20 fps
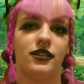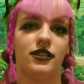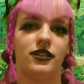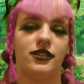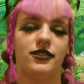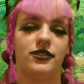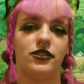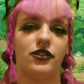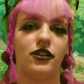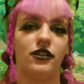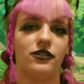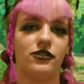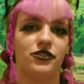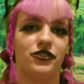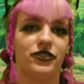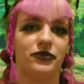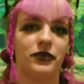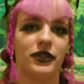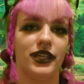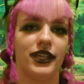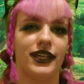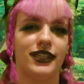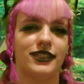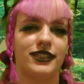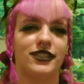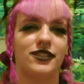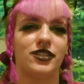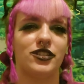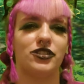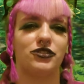Studio Ghibli has
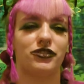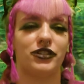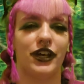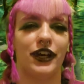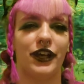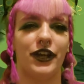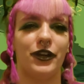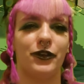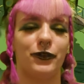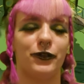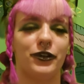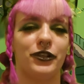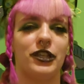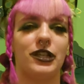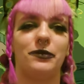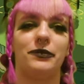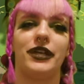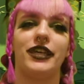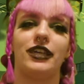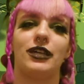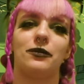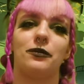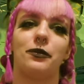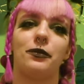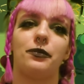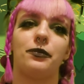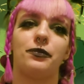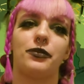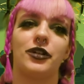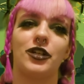this trend where they'll make
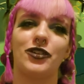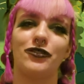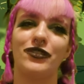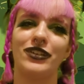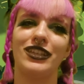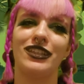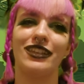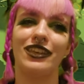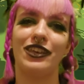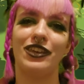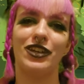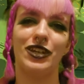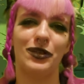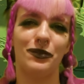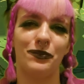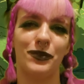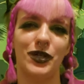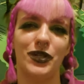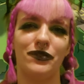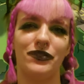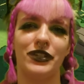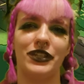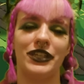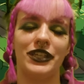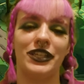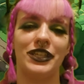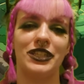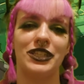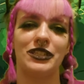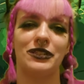up perfectly good
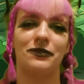movies,